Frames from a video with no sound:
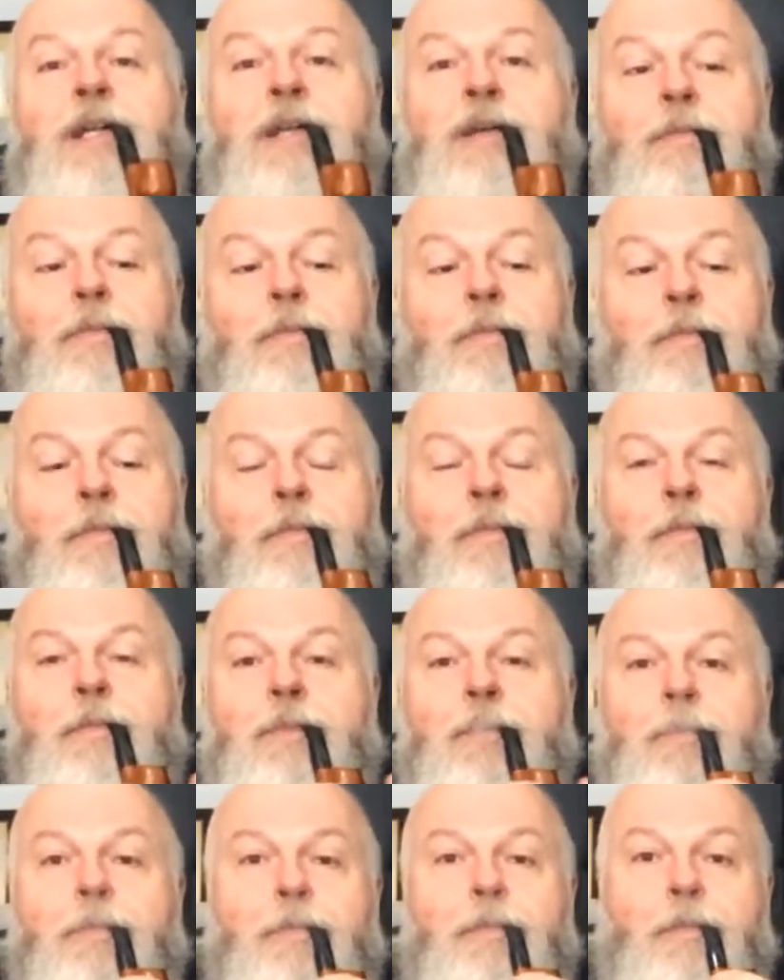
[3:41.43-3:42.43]
And
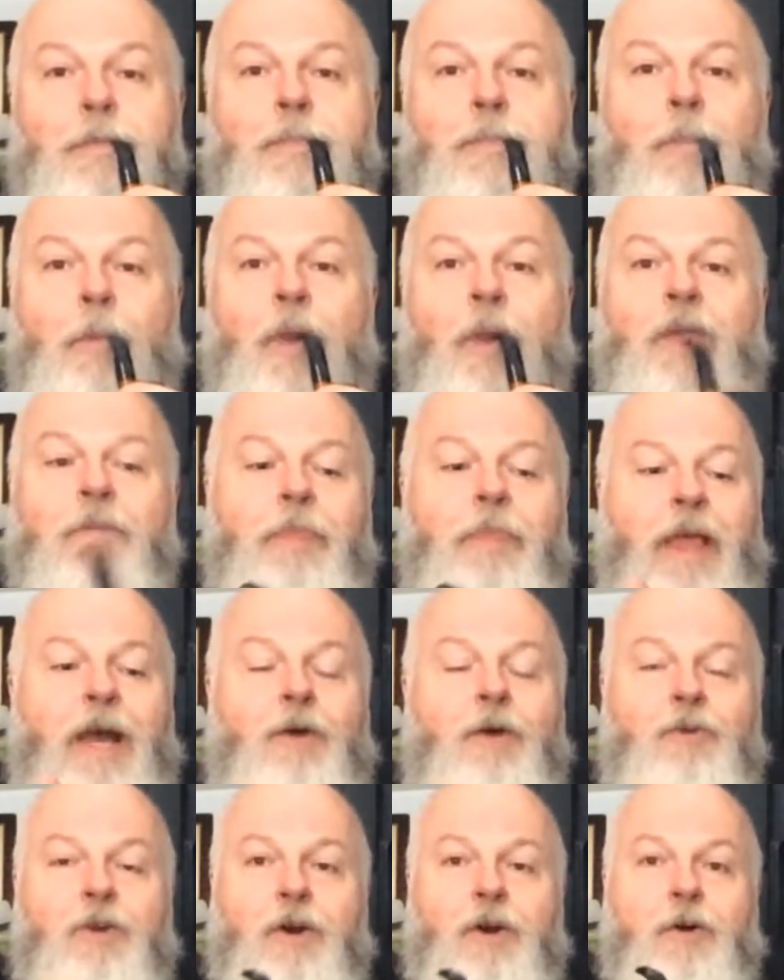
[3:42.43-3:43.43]

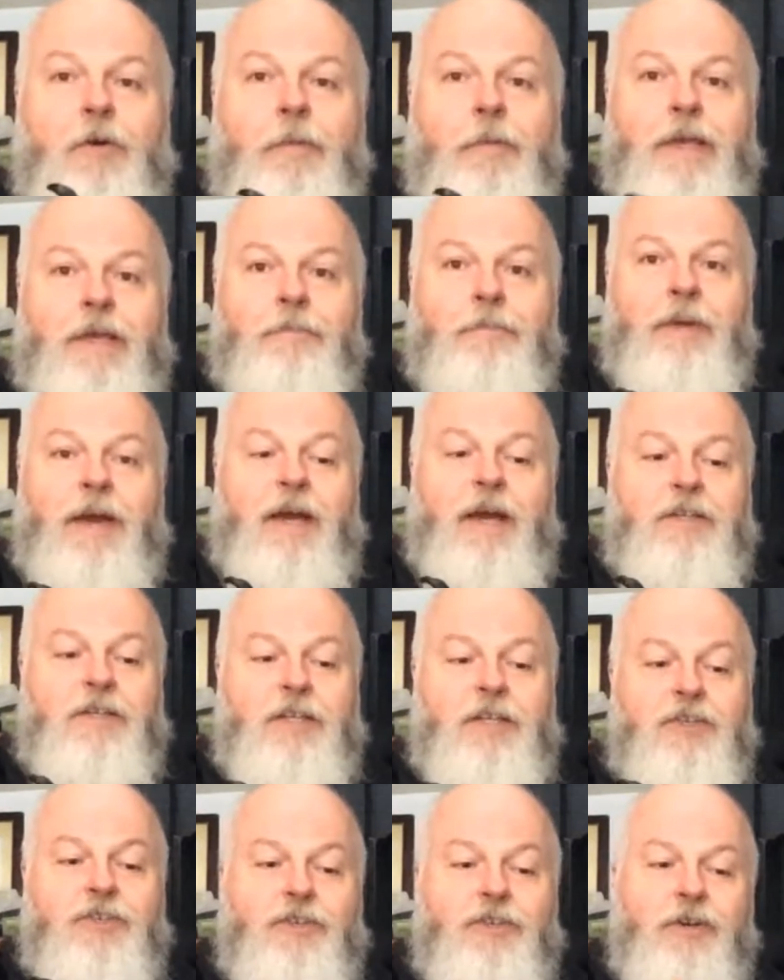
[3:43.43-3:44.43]
alcohol being bad
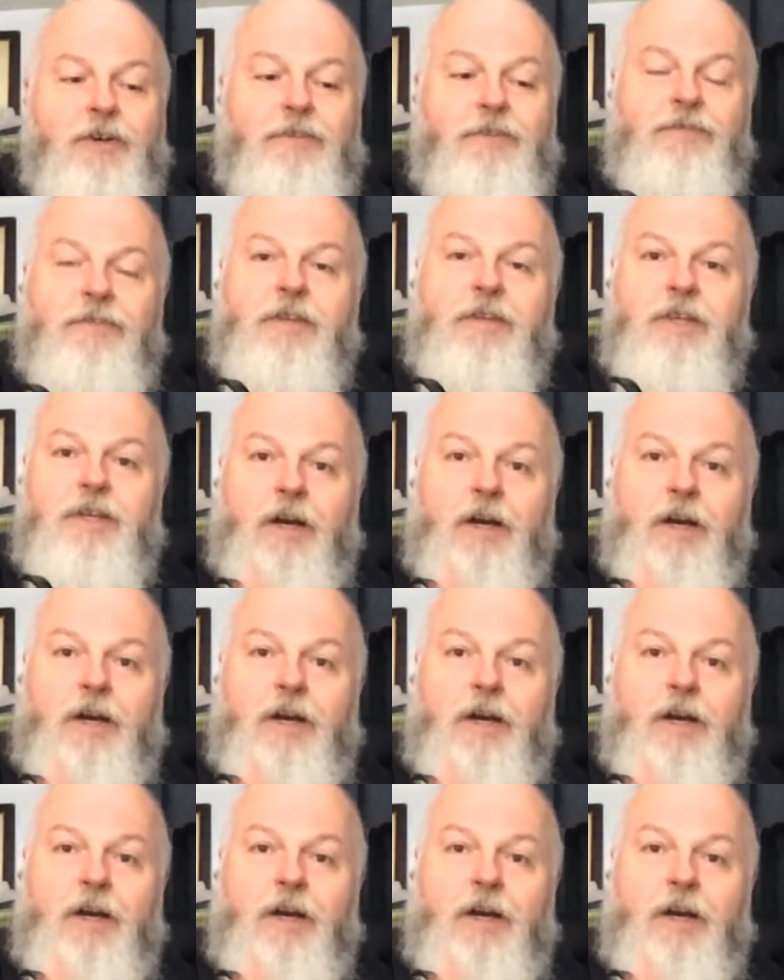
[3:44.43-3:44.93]
in itself,